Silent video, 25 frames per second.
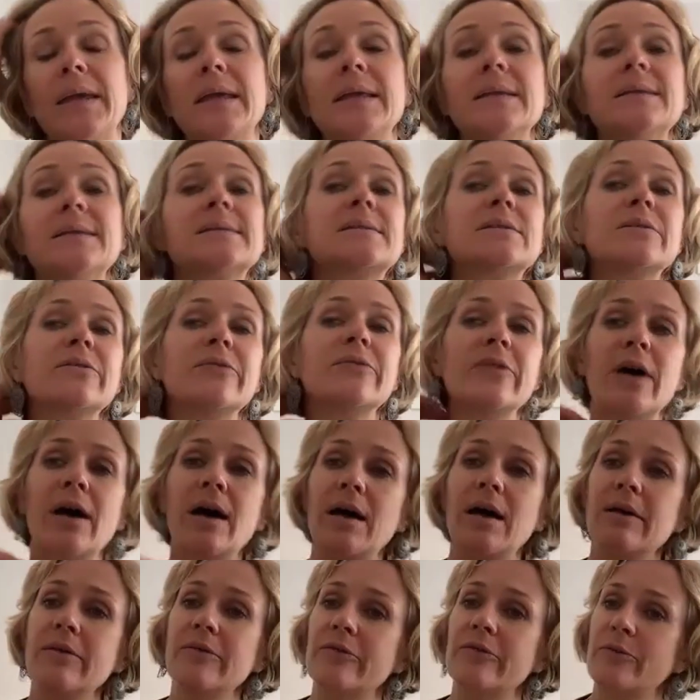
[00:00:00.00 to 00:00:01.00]
It
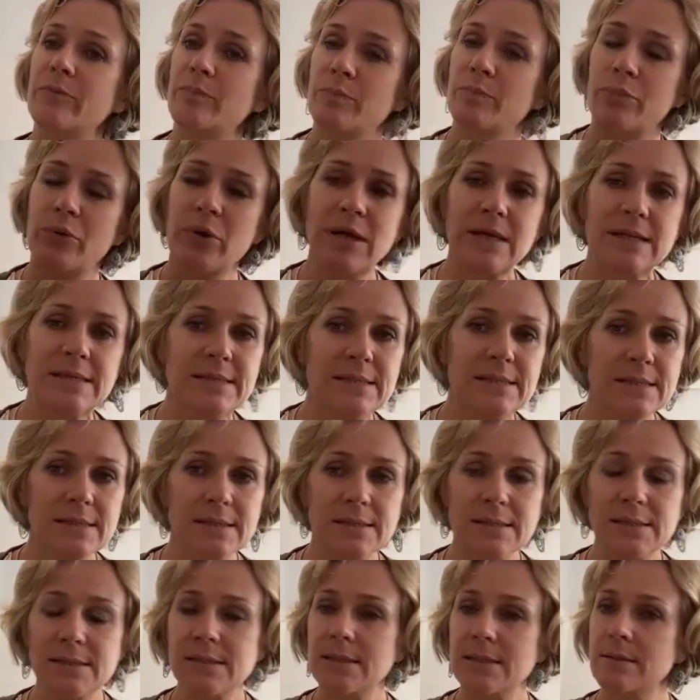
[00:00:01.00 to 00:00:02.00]
survived
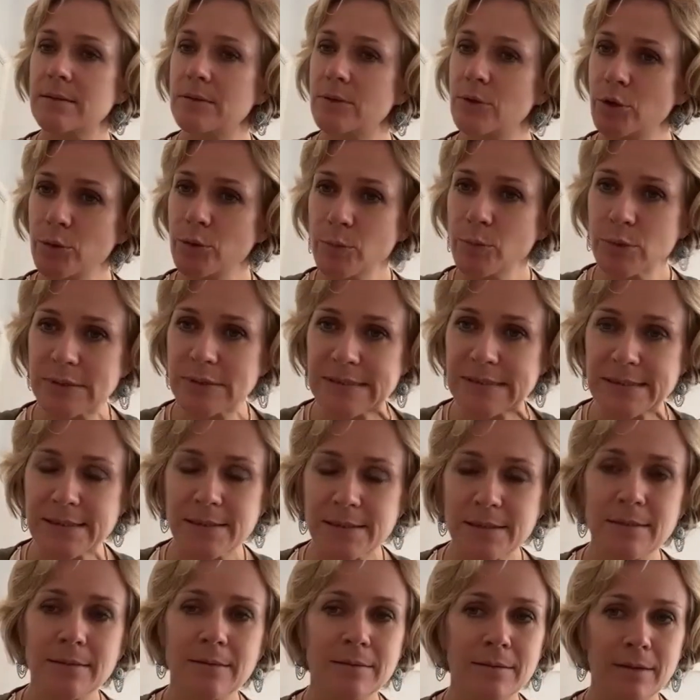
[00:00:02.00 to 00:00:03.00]
Brexit and
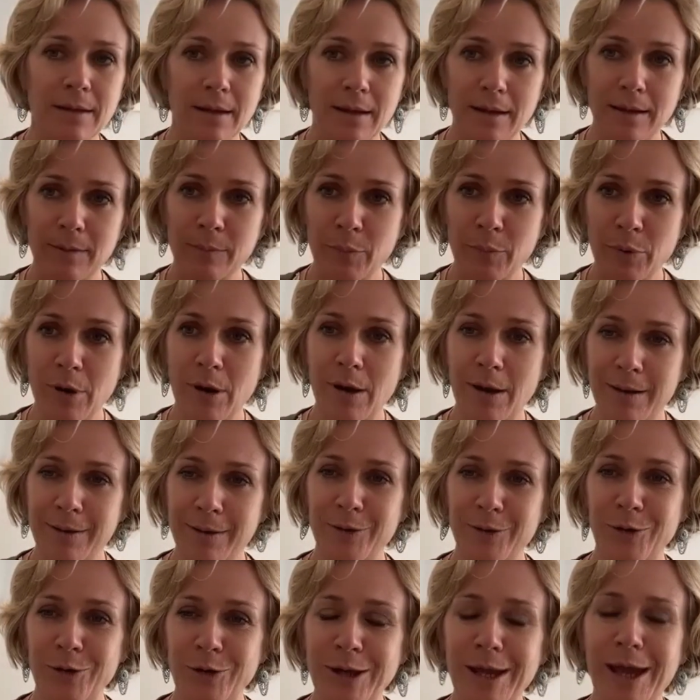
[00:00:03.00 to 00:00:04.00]
numerous
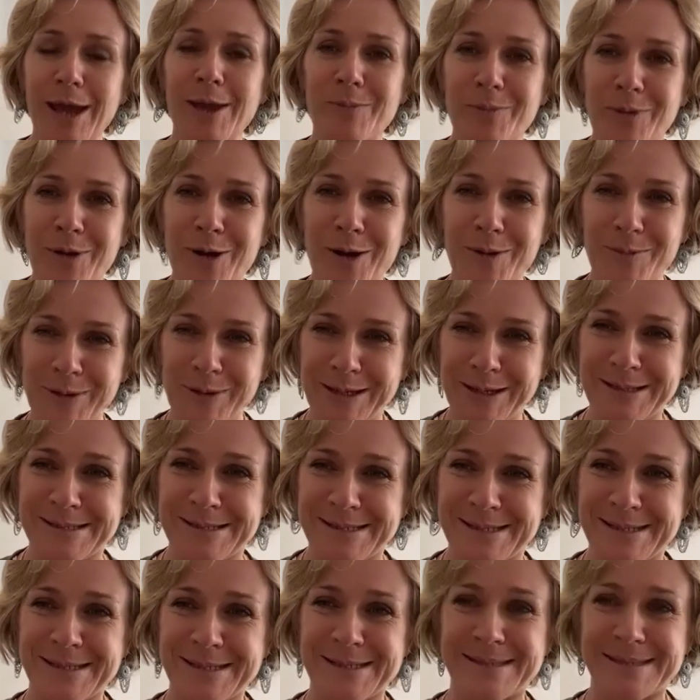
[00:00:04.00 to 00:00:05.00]
UK prime
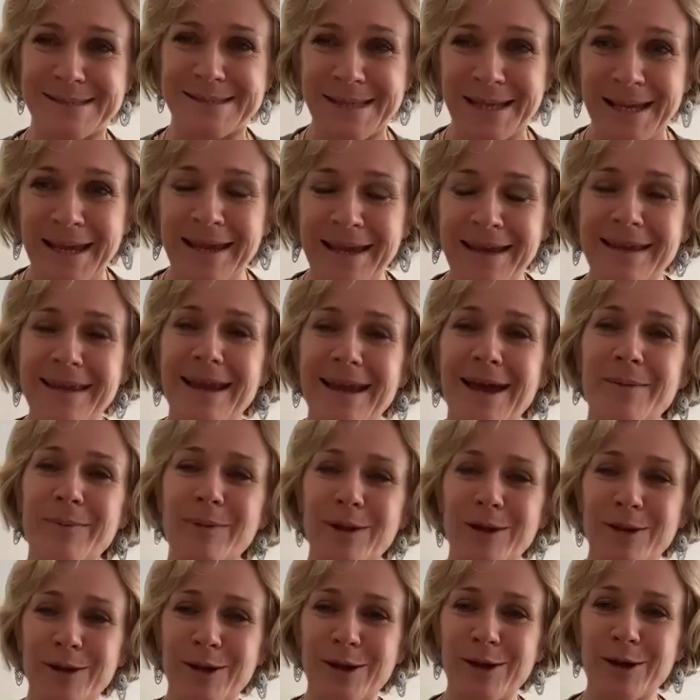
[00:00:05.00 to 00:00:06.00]
ministers
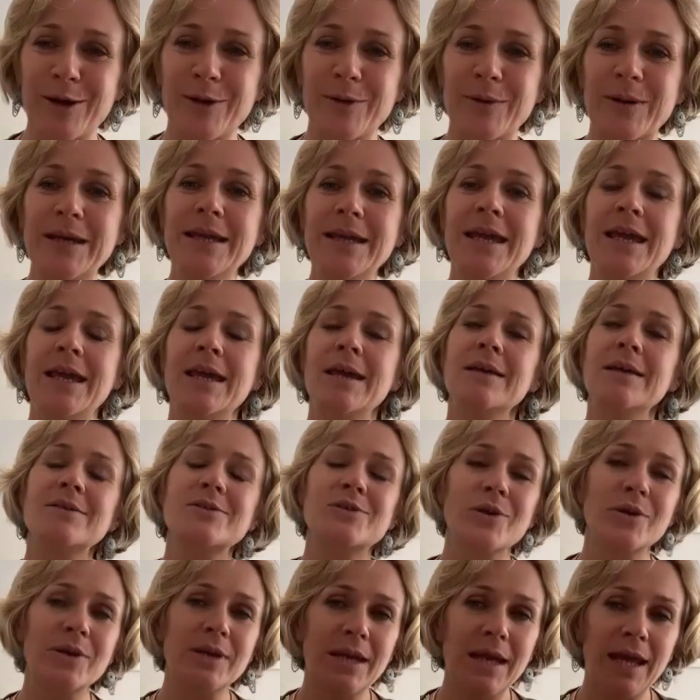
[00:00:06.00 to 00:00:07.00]
coming and going.
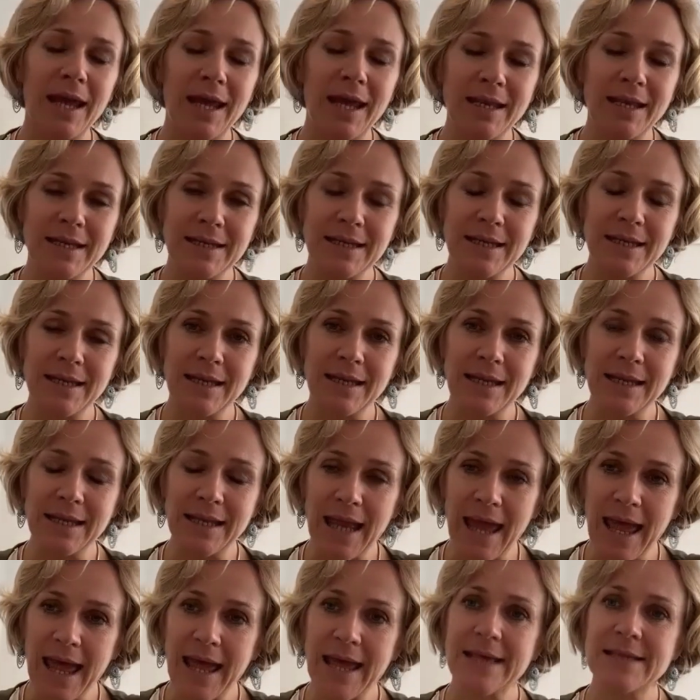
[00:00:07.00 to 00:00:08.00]
So,
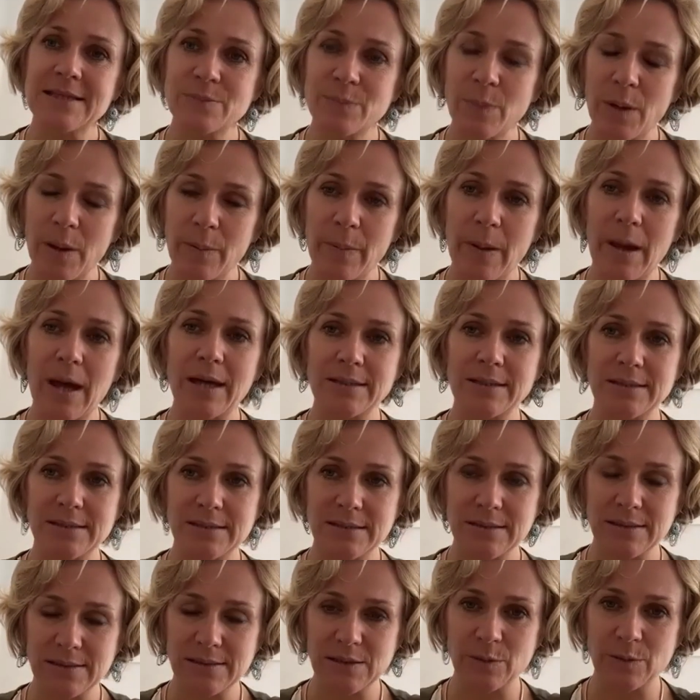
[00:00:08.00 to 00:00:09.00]
it has
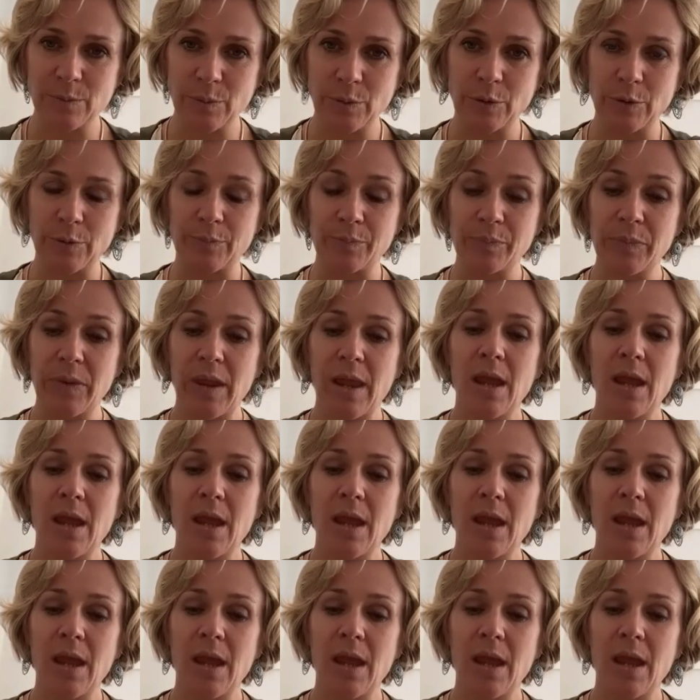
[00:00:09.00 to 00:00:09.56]
bipartisan support.